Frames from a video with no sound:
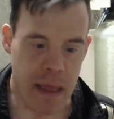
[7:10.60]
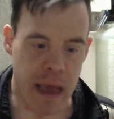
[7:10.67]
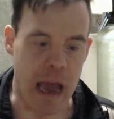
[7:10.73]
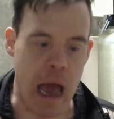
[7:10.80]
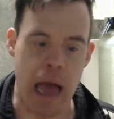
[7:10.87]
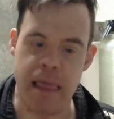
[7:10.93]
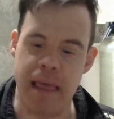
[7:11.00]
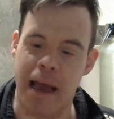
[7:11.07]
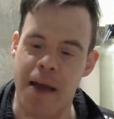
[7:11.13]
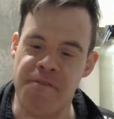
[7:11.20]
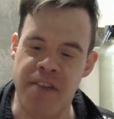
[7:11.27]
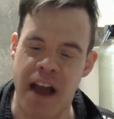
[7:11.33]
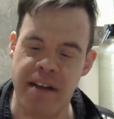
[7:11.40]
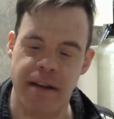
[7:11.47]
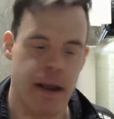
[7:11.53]
Like I'm
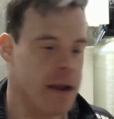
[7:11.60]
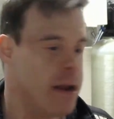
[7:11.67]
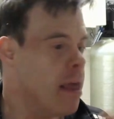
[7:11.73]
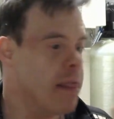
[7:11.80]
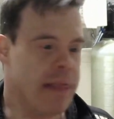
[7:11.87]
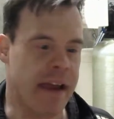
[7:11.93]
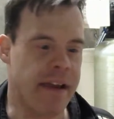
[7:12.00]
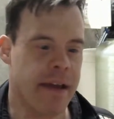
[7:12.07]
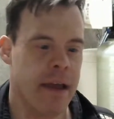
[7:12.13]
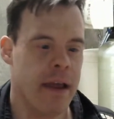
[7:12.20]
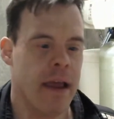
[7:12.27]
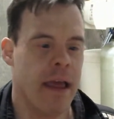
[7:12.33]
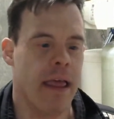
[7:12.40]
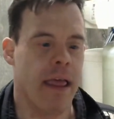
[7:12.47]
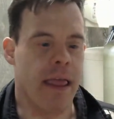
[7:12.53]
fine. Like
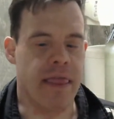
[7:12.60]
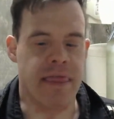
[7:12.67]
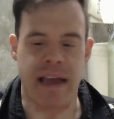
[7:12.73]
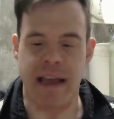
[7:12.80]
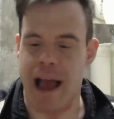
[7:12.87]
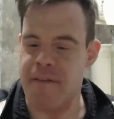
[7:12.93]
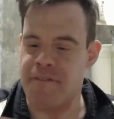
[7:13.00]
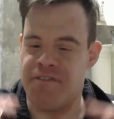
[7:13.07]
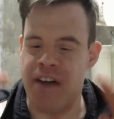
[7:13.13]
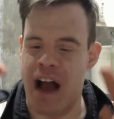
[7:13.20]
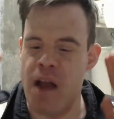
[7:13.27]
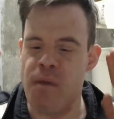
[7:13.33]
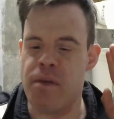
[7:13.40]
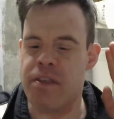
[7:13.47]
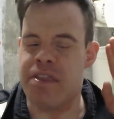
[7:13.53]
I'm
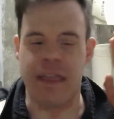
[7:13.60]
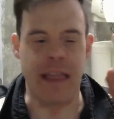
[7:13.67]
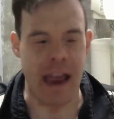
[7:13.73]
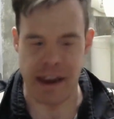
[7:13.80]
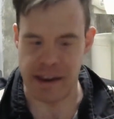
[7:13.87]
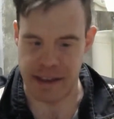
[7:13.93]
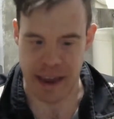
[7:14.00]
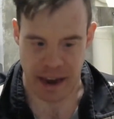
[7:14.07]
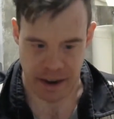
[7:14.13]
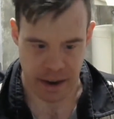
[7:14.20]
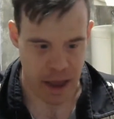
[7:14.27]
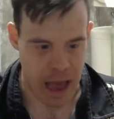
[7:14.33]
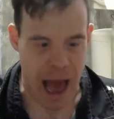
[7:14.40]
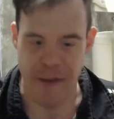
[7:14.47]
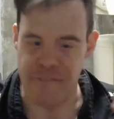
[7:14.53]
fine with the Lion King.
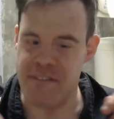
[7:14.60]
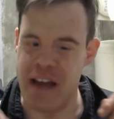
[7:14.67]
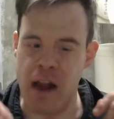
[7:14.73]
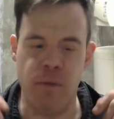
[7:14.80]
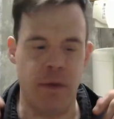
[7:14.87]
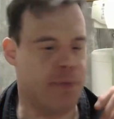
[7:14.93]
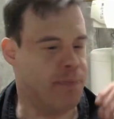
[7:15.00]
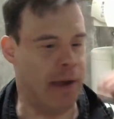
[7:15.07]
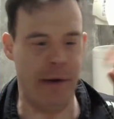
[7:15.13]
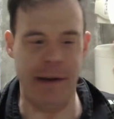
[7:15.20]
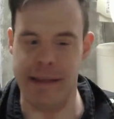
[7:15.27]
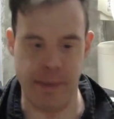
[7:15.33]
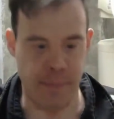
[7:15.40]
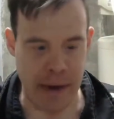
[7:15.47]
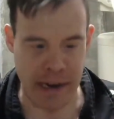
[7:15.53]
I'm fine with
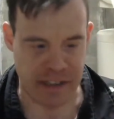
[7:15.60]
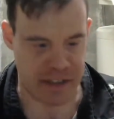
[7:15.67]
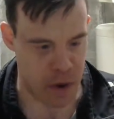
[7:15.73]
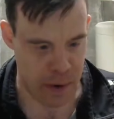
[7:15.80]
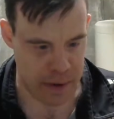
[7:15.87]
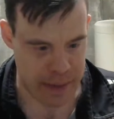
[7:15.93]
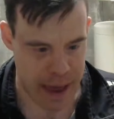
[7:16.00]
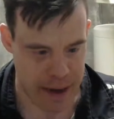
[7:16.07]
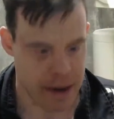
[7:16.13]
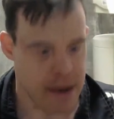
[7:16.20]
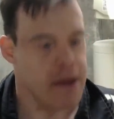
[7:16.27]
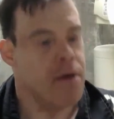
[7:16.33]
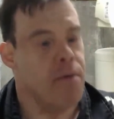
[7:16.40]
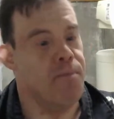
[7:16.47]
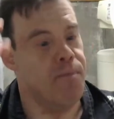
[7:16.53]
Beauty and the Beast doing that,
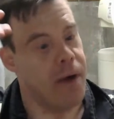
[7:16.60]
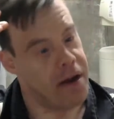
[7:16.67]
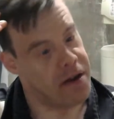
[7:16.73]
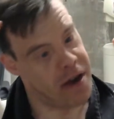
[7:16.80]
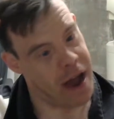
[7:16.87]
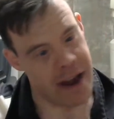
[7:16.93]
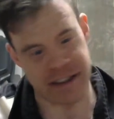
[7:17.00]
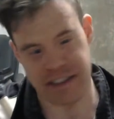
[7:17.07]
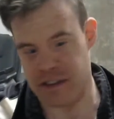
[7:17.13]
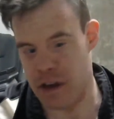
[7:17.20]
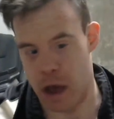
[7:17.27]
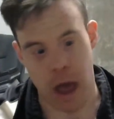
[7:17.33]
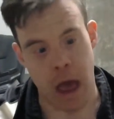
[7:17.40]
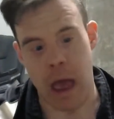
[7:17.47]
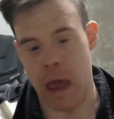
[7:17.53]
but not
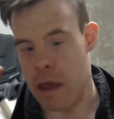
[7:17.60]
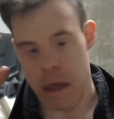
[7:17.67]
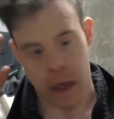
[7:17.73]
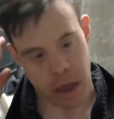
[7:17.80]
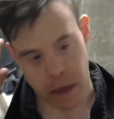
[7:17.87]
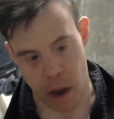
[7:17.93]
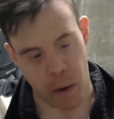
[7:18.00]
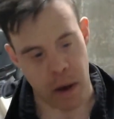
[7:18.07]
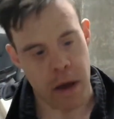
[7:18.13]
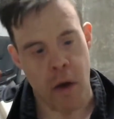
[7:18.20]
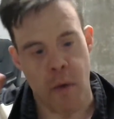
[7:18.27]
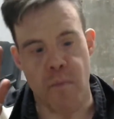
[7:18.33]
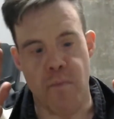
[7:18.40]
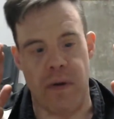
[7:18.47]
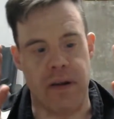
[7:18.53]
Snow. You know,
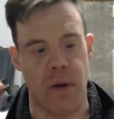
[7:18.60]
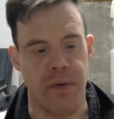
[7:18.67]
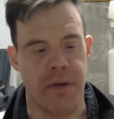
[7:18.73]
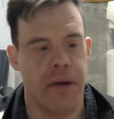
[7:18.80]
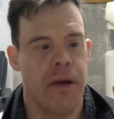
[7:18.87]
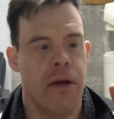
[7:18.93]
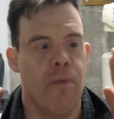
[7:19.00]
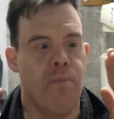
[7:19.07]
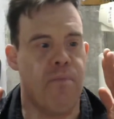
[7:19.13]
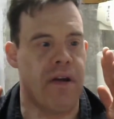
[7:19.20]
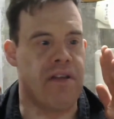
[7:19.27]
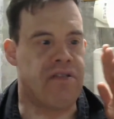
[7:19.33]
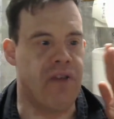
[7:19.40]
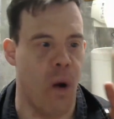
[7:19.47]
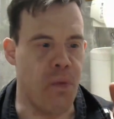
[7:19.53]
but
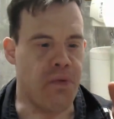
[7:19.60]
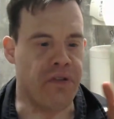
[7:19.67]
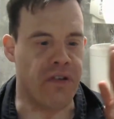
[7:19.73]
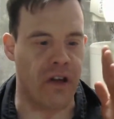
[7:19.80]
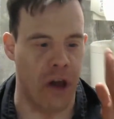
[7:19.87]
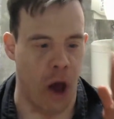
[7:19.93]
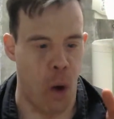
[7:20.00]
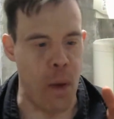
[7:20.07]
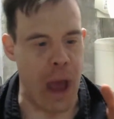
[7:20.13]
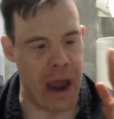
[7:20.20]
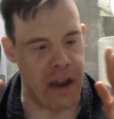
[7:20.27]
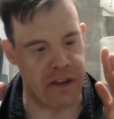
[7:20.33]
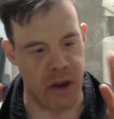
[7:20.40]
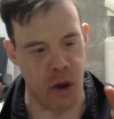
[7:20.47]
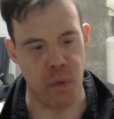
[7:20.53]
don't go
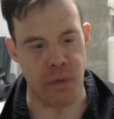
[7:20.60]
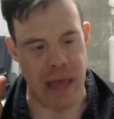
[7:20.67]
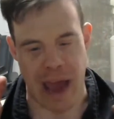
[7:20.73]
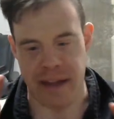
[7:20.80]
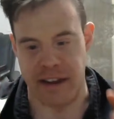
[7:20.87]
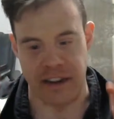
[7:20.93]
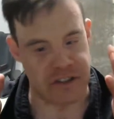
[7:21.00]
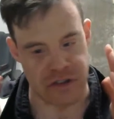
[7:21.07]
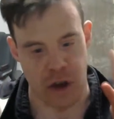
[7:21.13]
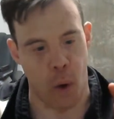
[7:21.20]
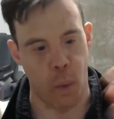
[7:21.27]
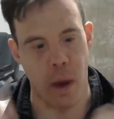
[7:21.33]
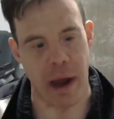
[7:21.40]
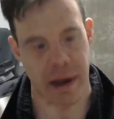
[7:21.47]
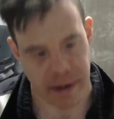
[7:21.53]
and do that to
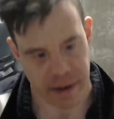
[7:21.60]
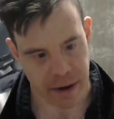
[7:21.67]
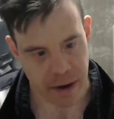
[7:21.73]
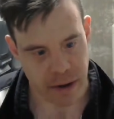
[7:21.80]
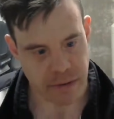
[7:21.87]
Snow White.